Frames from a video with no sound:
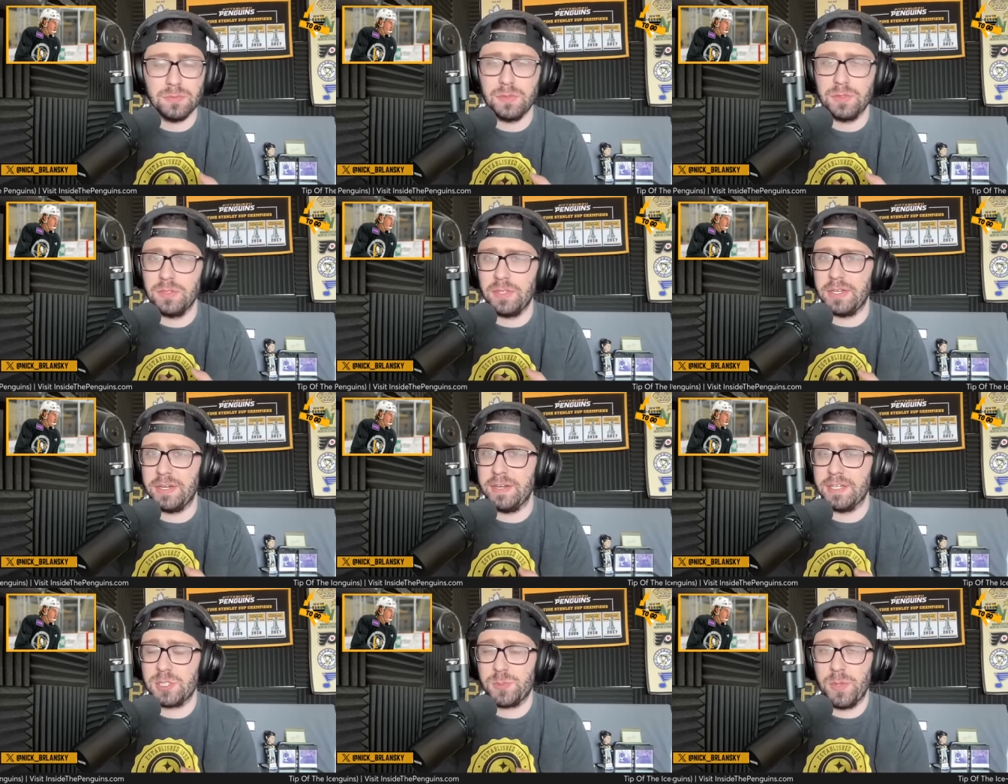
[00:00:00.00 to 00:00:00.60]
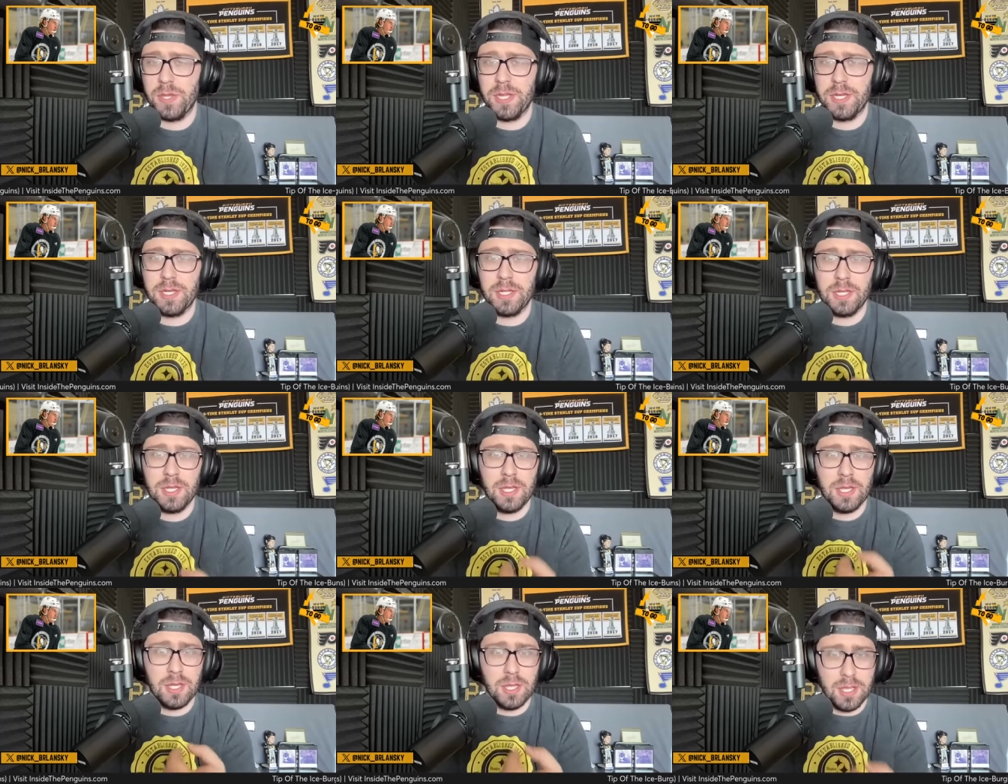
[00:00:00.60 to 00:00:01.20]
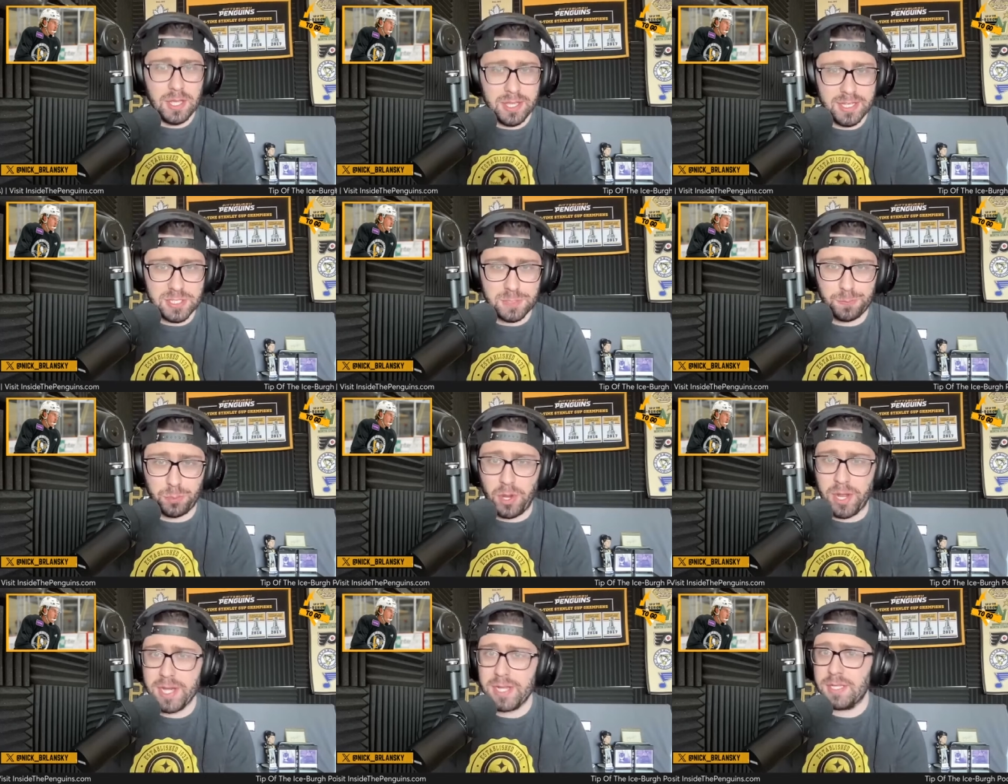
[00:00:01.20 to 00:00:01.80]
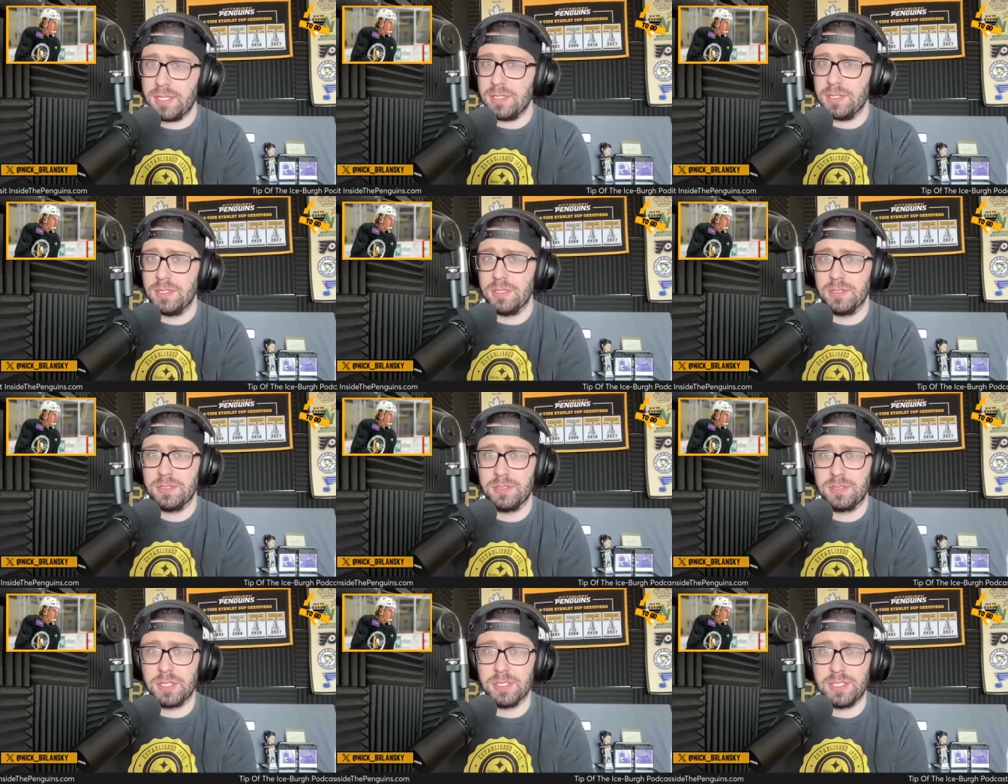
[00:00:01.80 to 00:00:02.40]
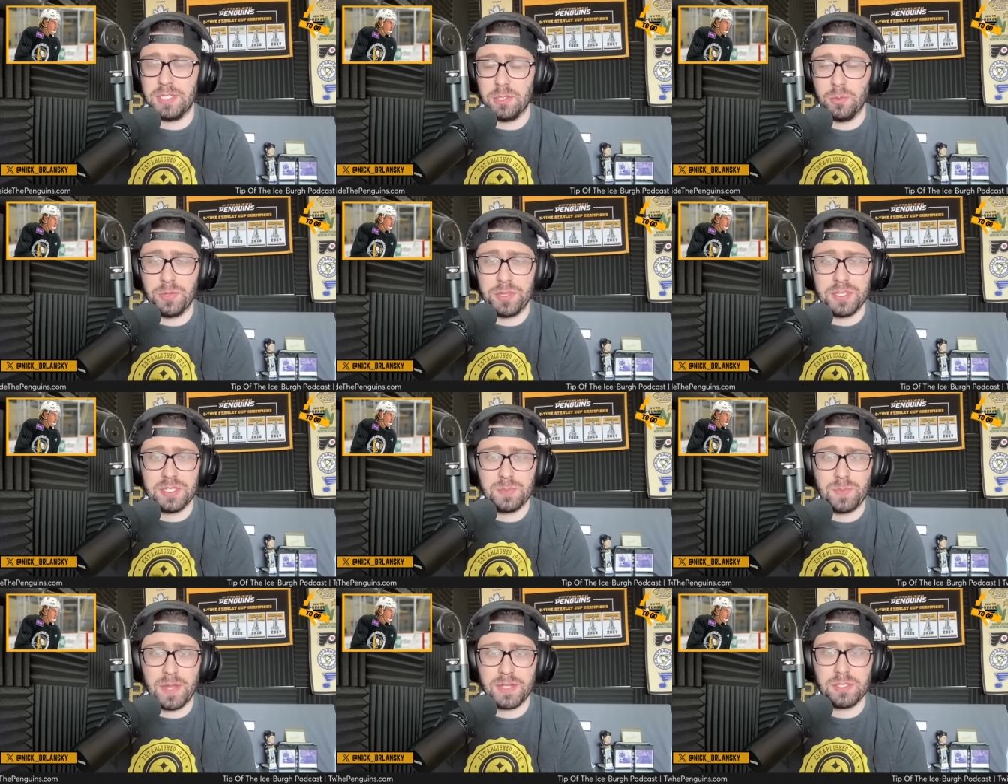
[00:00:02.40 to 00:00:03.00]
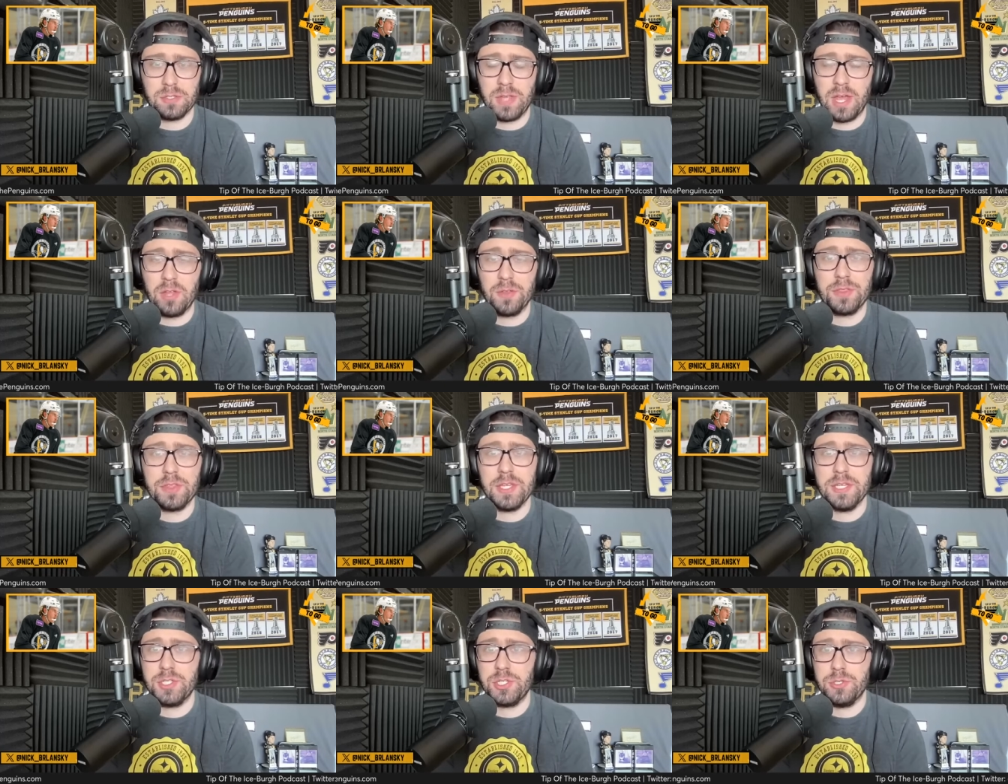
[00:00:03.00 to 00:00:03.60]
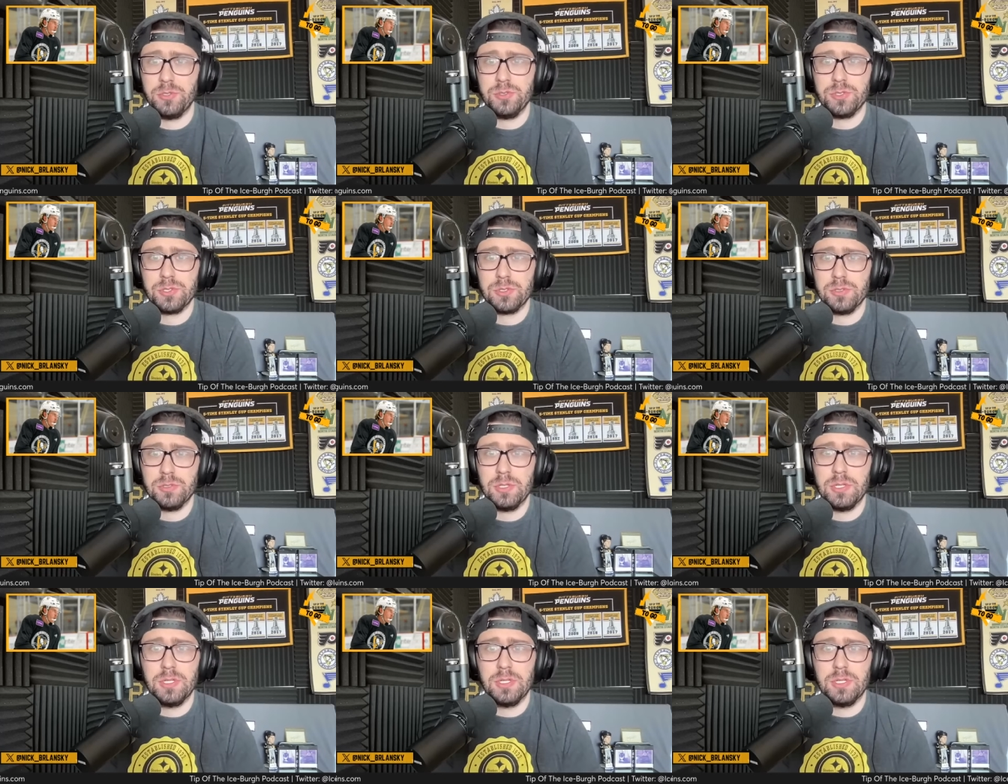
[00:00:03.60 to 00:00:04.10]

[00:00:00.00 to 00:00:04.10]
There has been his break to deal with his mental health issues,